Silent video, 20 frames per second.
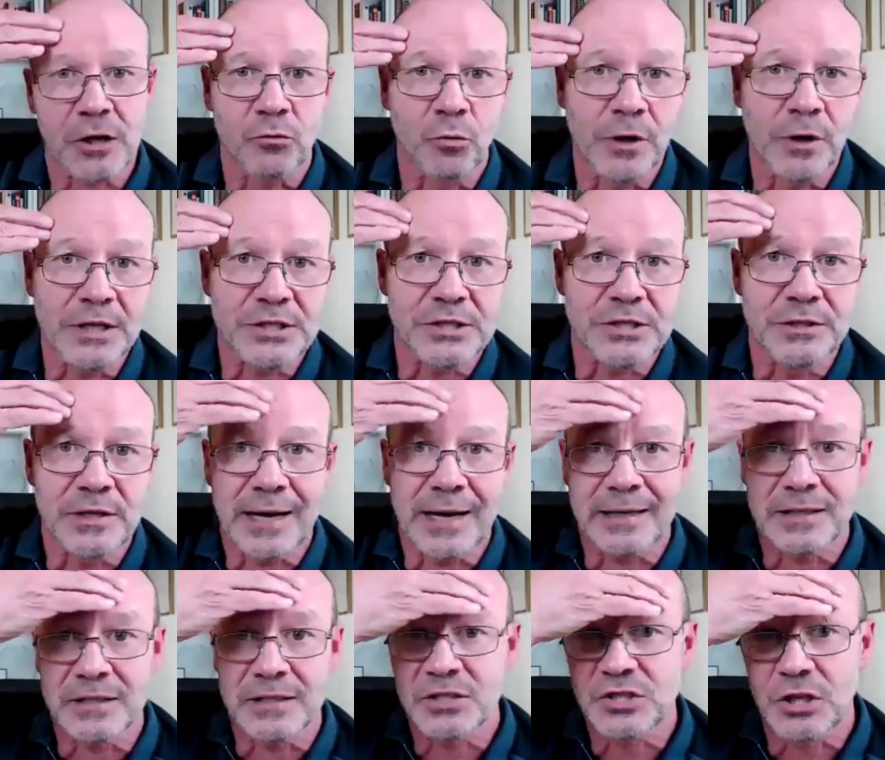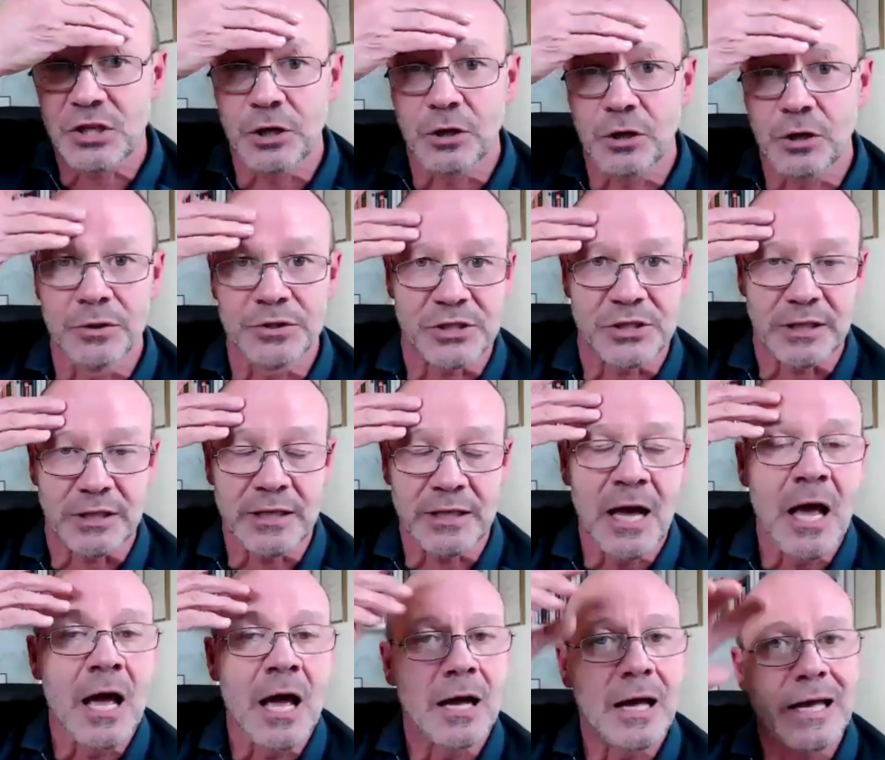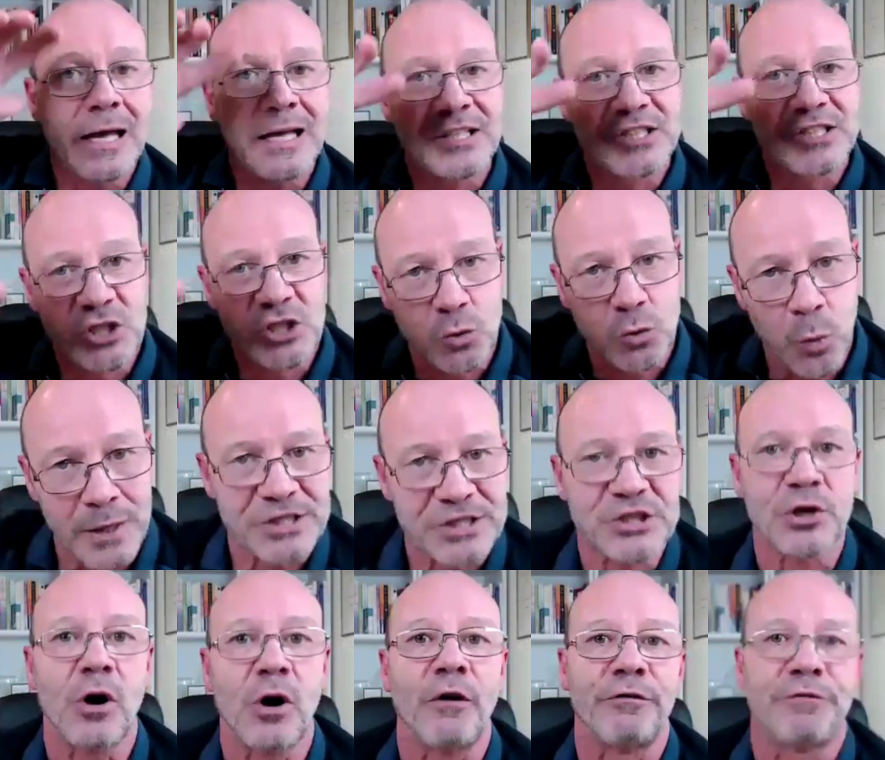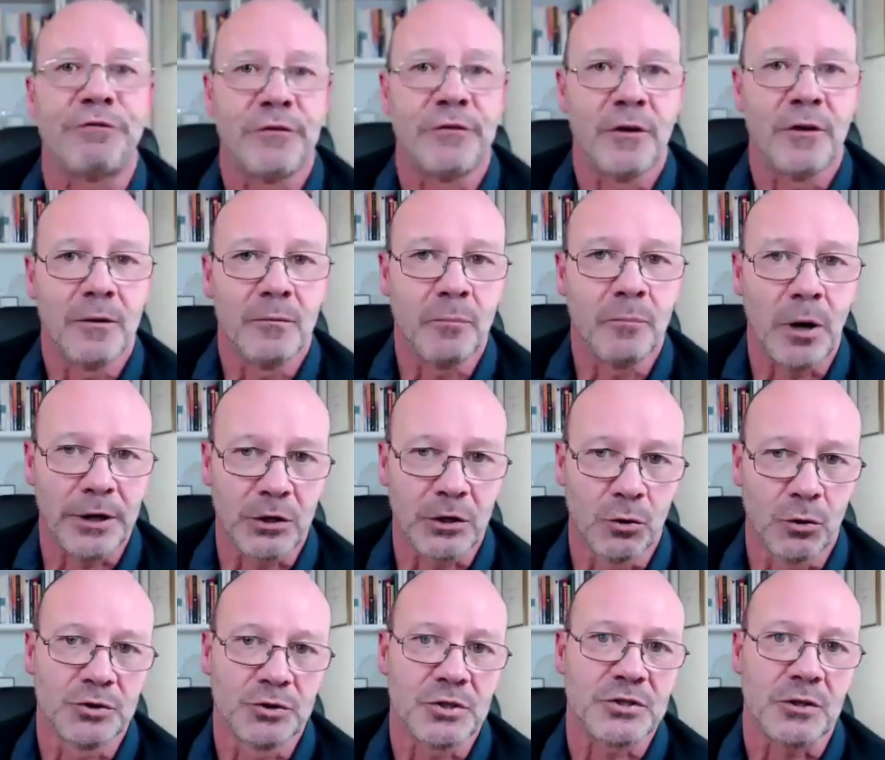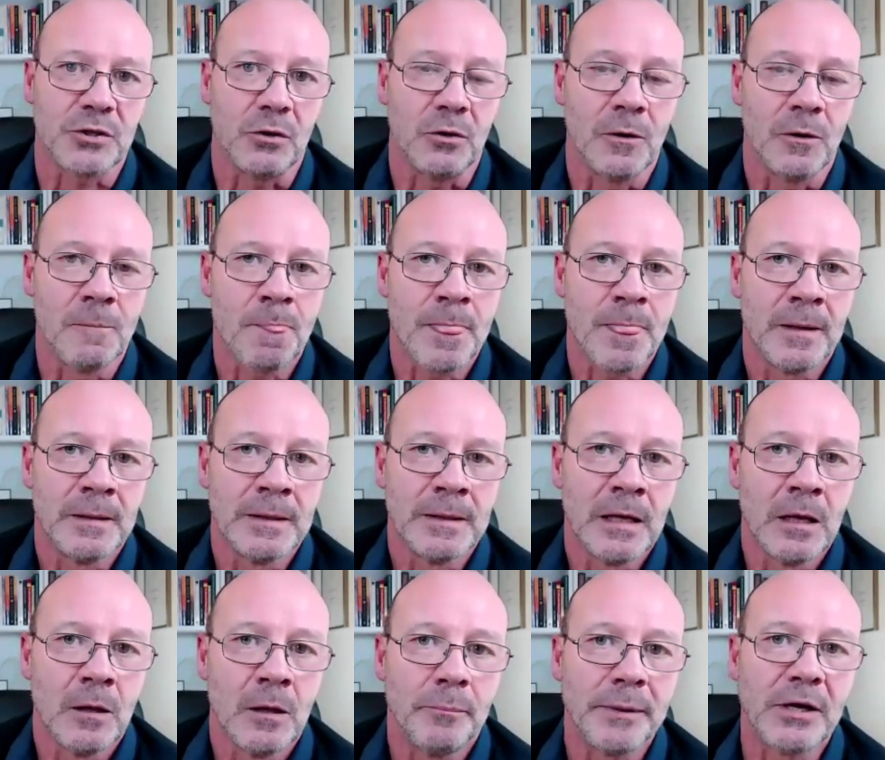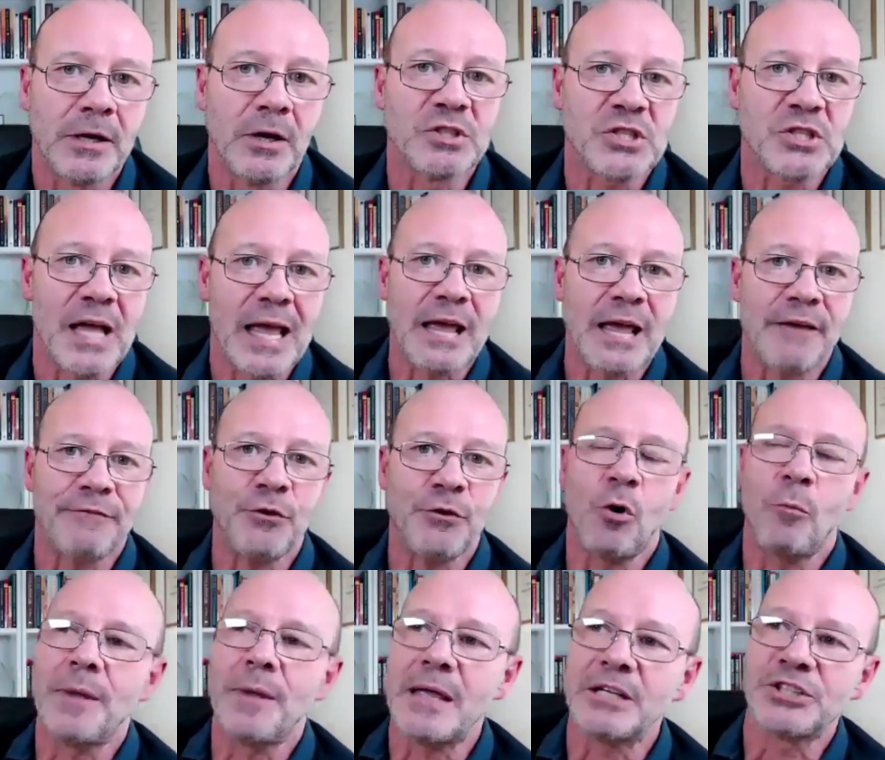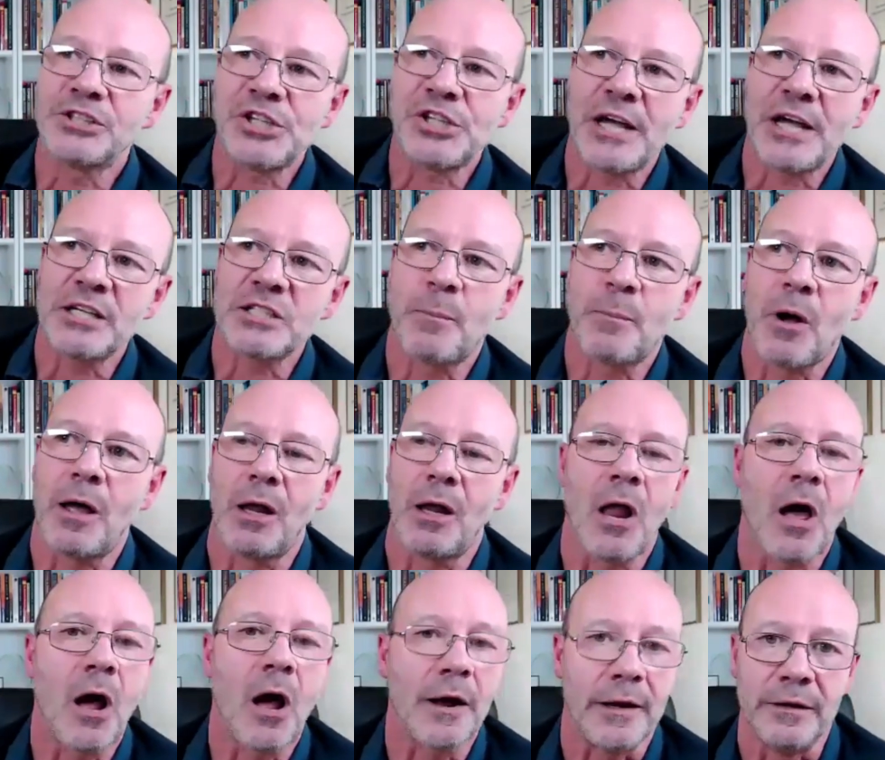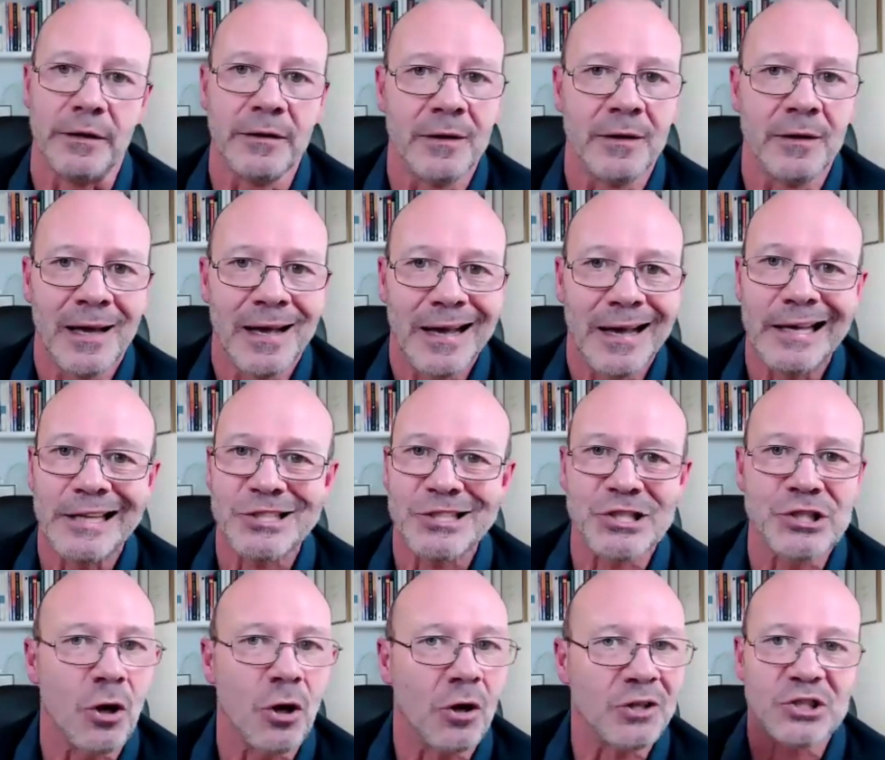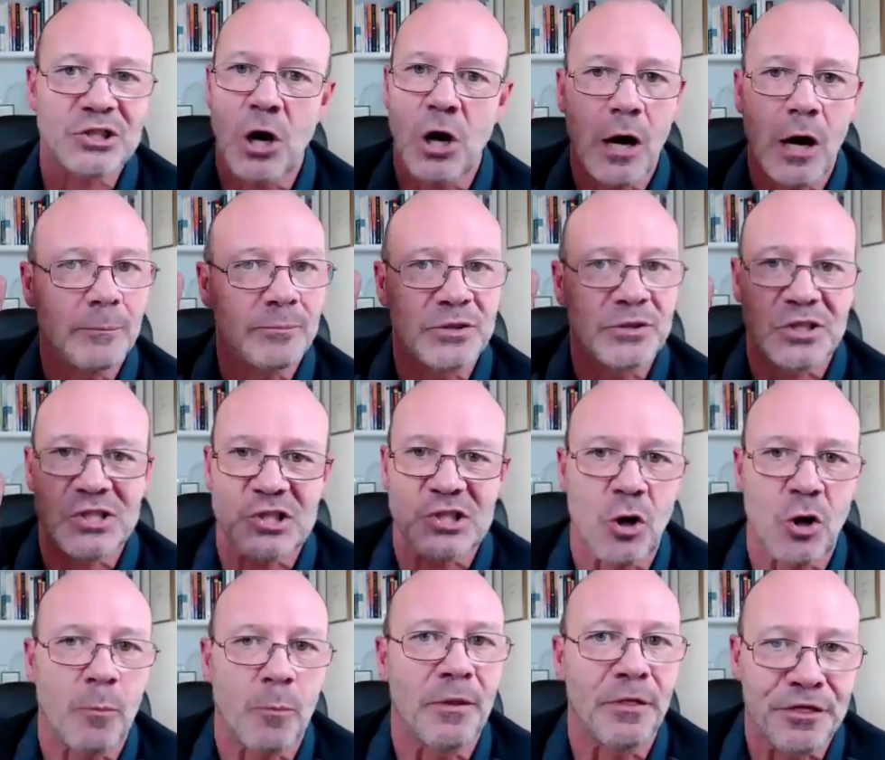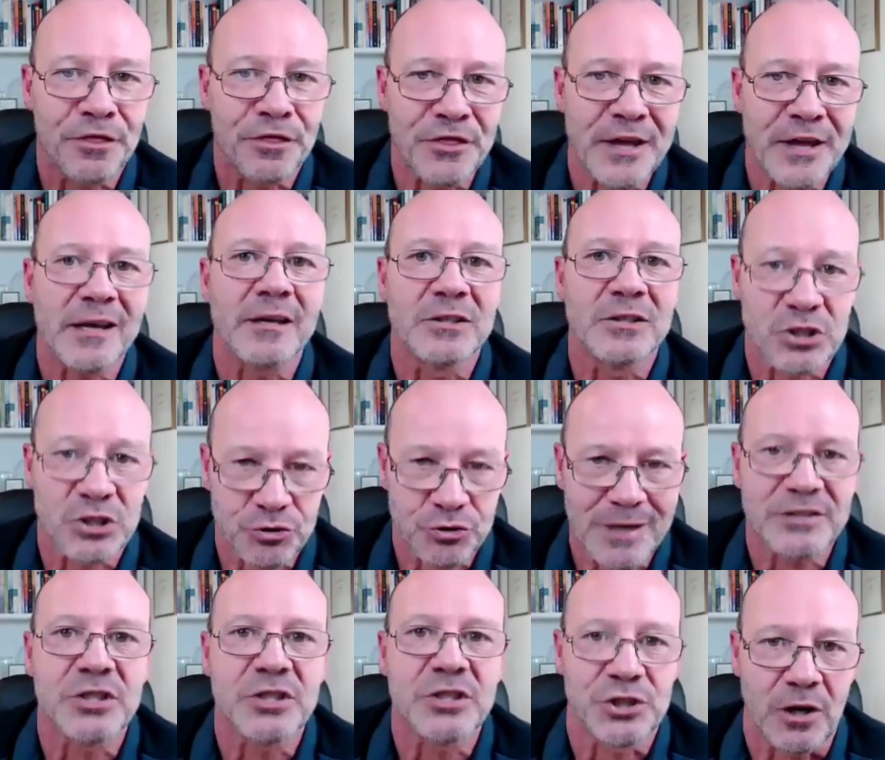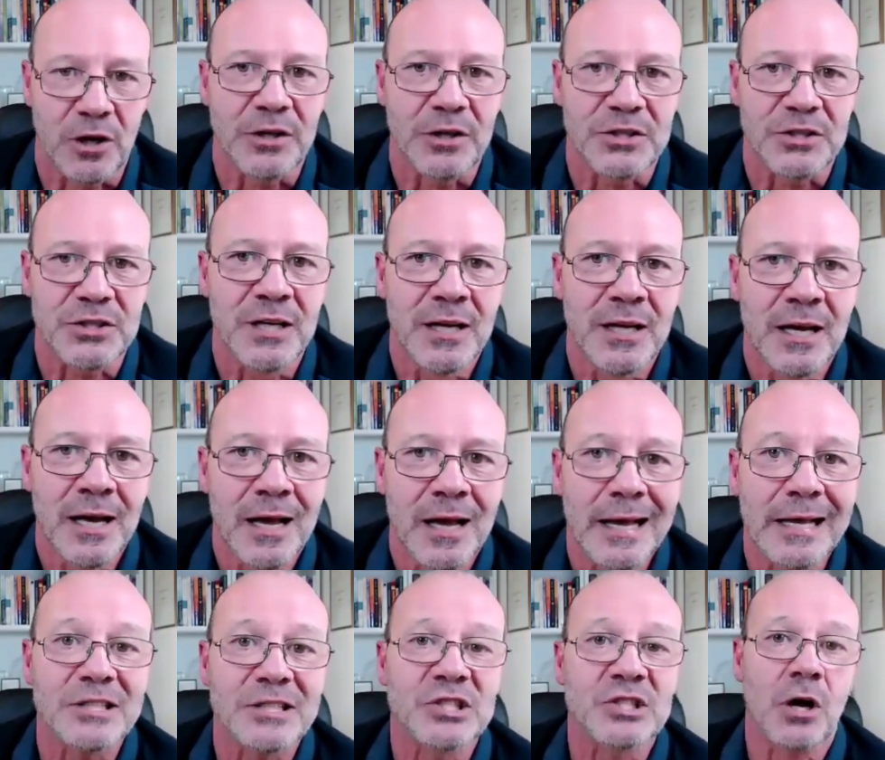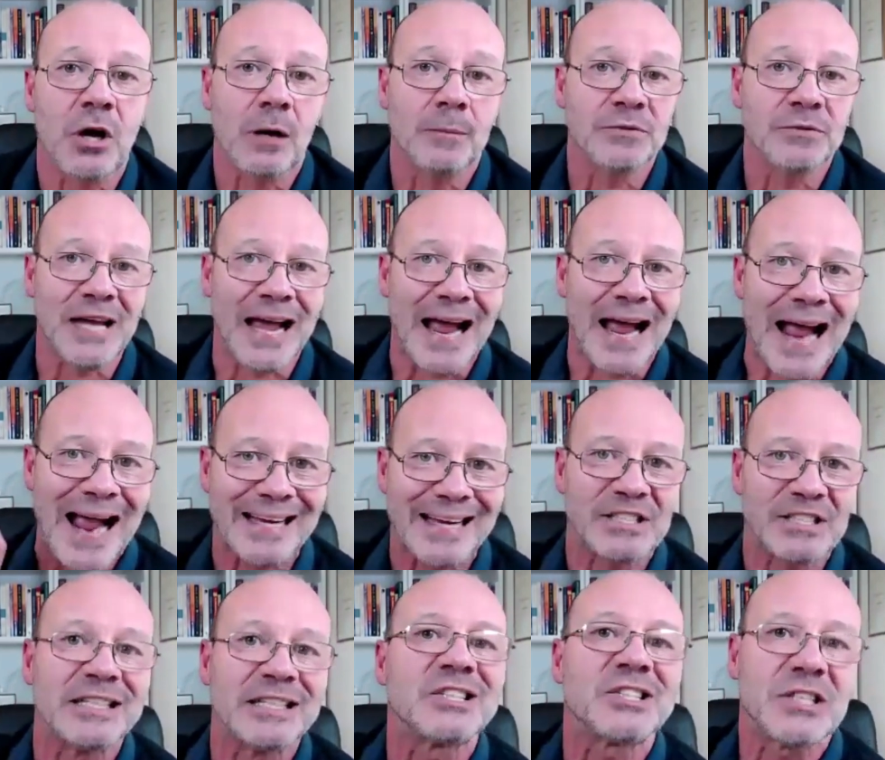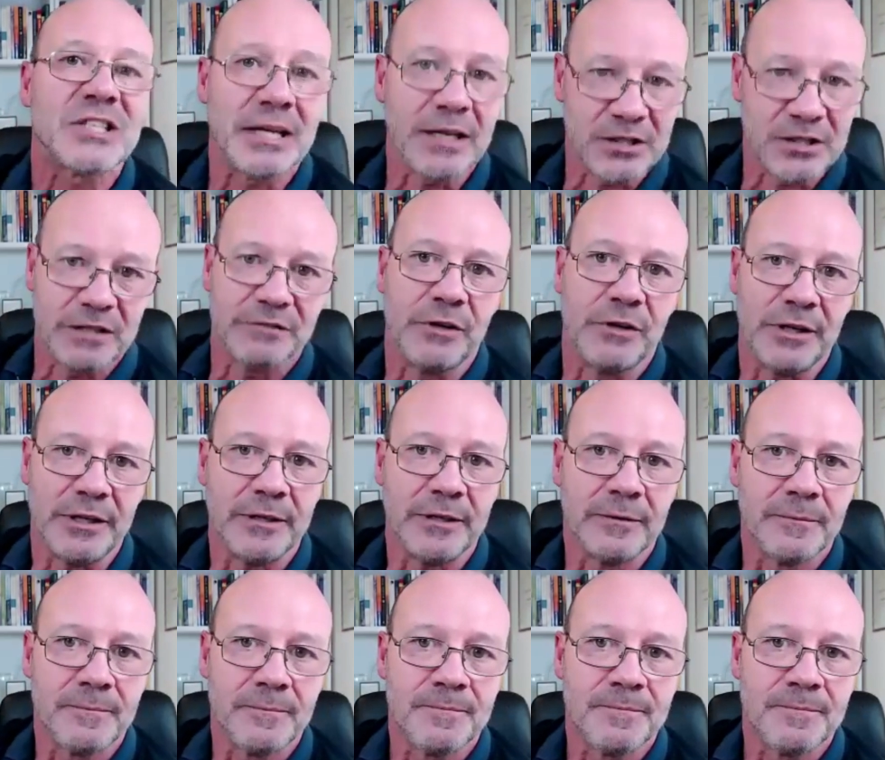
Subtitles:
reason, and security, is switched off by cortisol. Because if you're being chased by a lion, it's not time to stop and think and strategize. It's time to act instinctively.